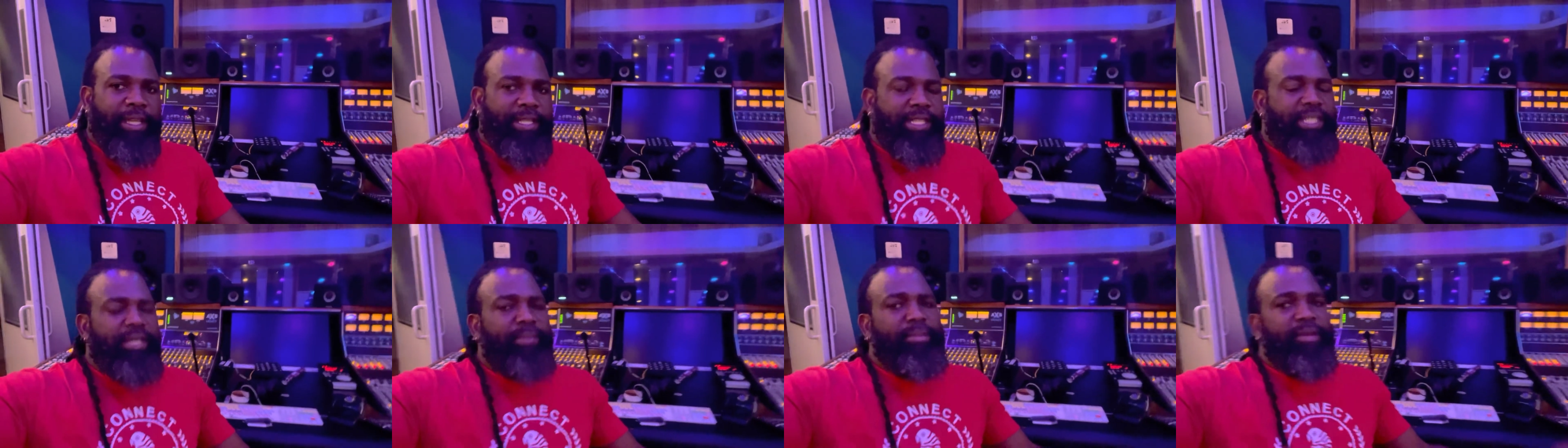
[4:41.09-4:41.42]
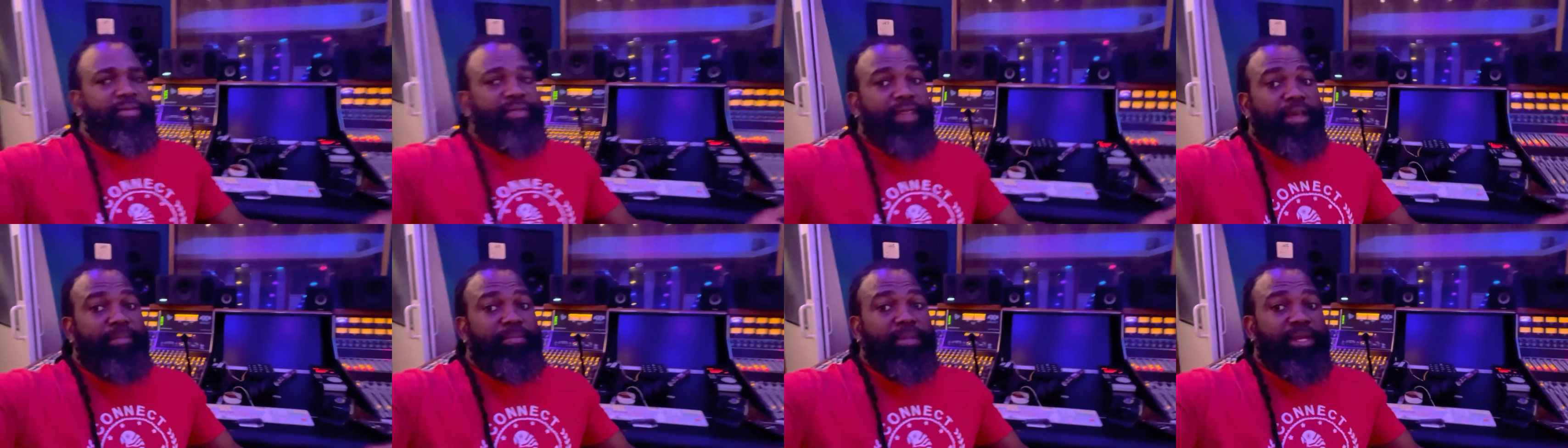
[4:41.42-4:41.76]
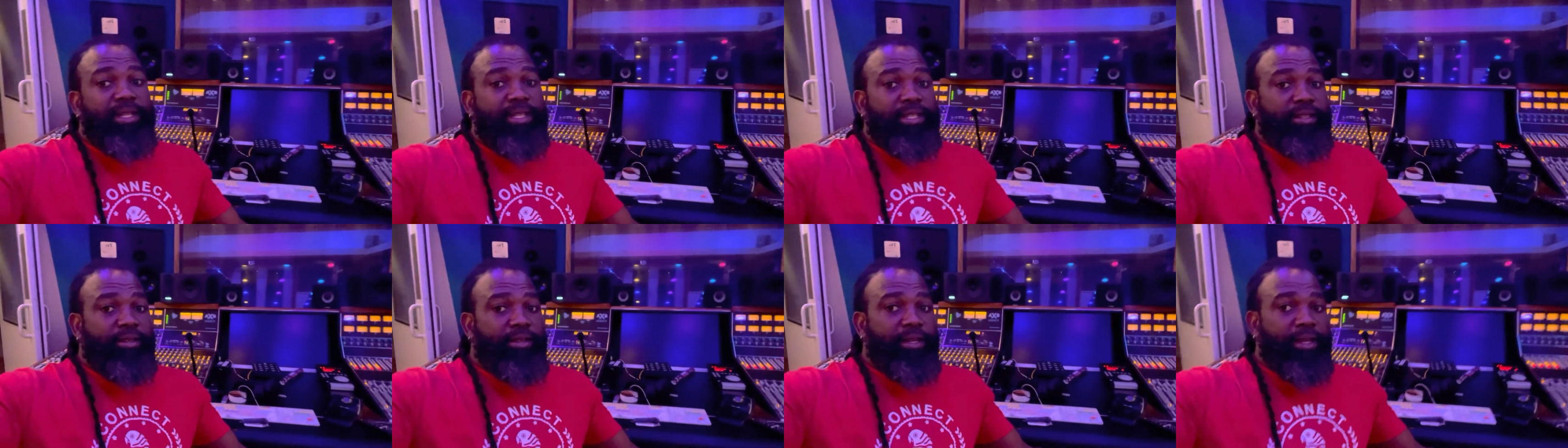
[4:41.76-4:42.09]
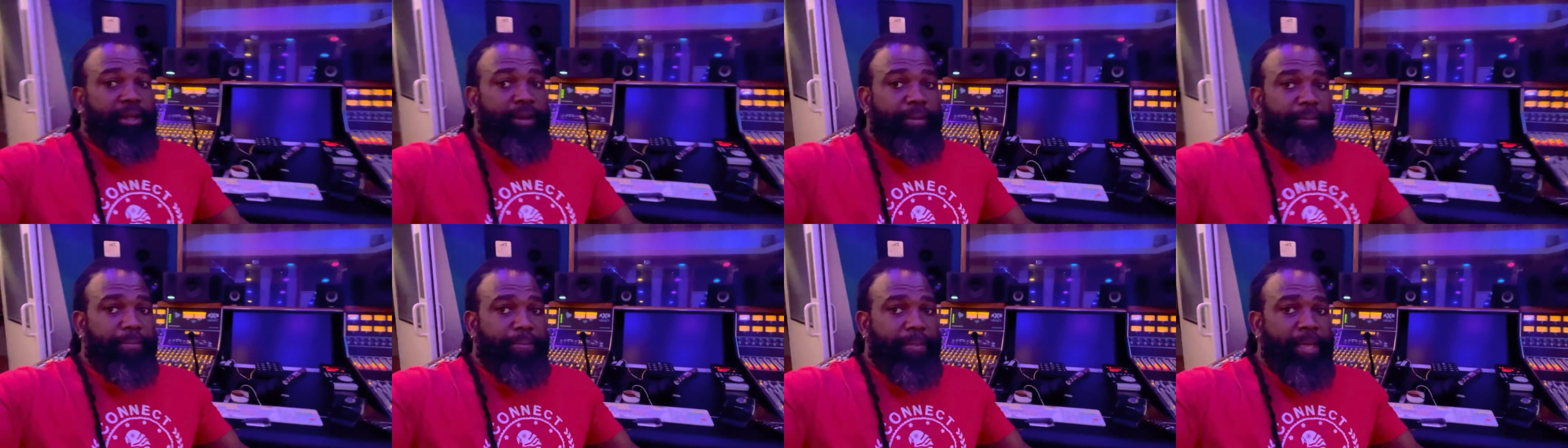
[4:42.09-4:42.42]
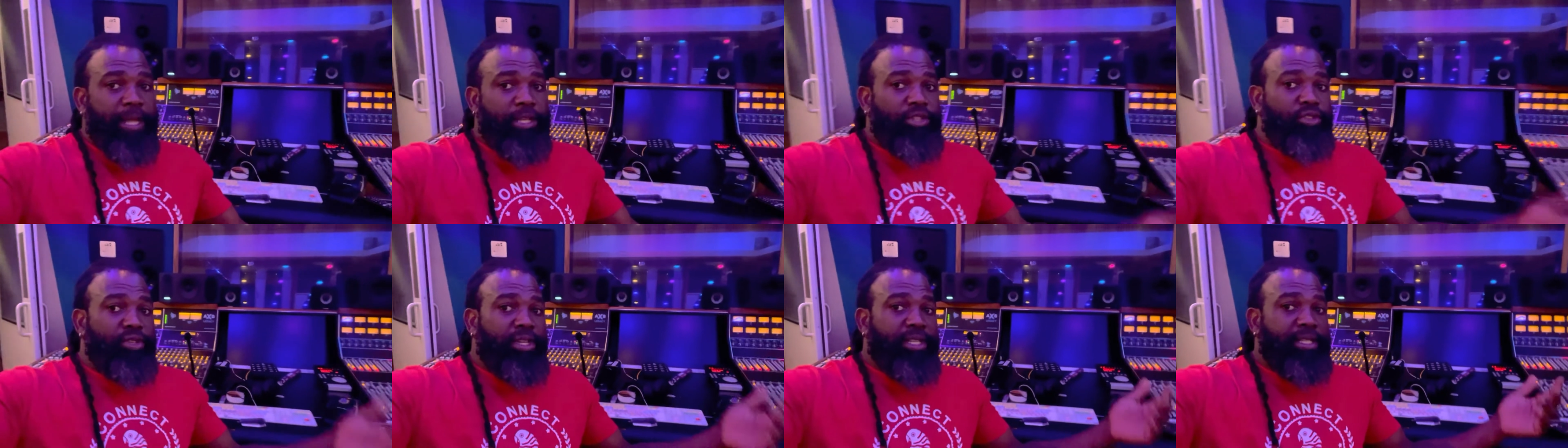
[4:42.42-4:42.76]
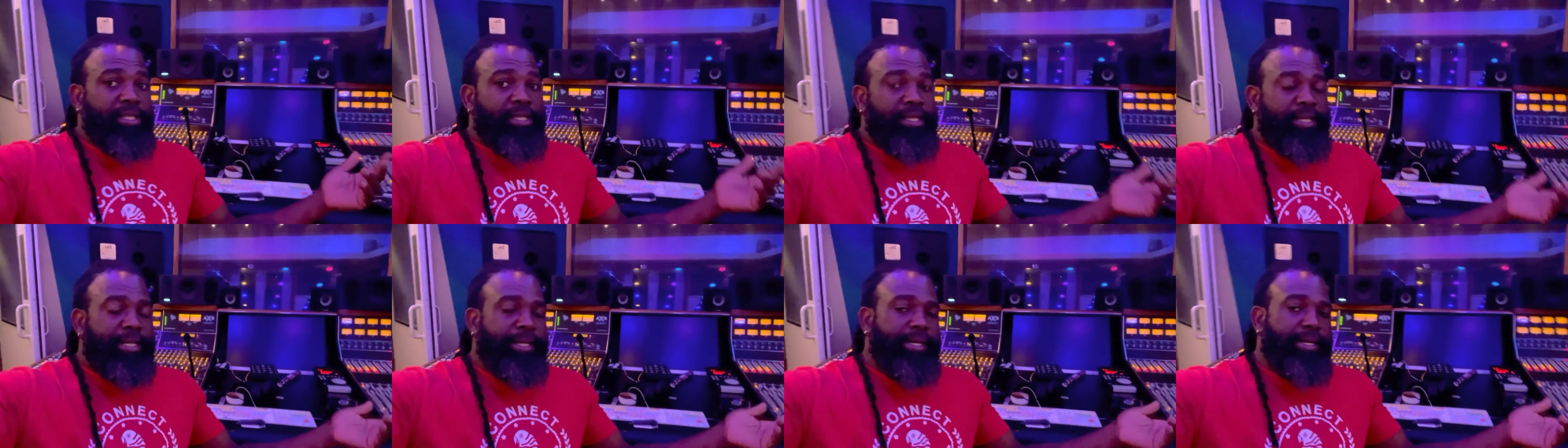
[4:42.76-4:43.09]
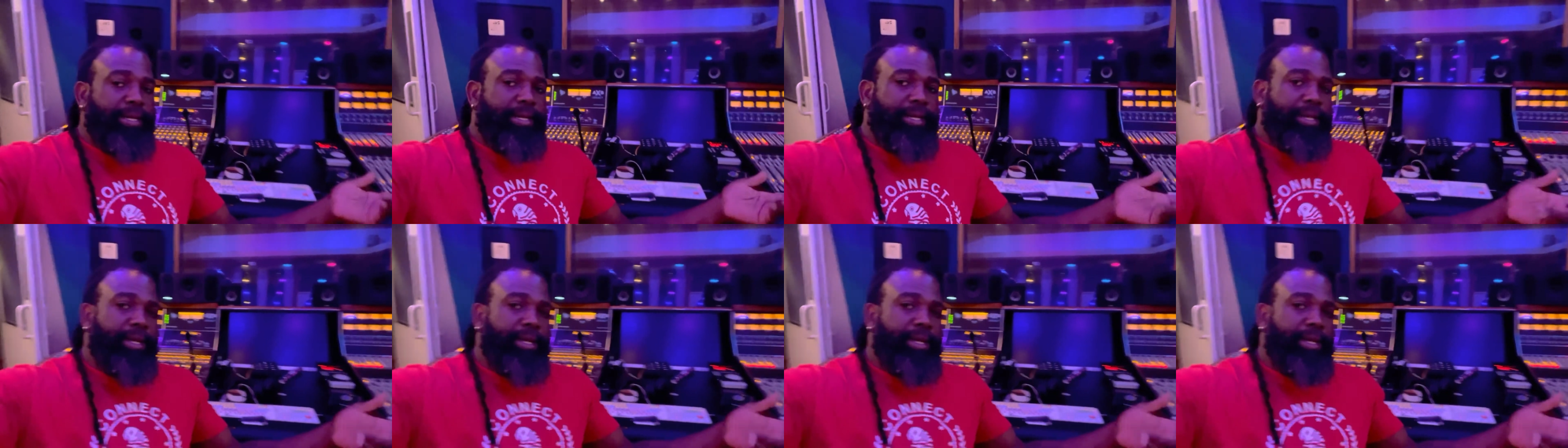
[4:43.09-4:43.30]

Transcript: Some of them material that you can see,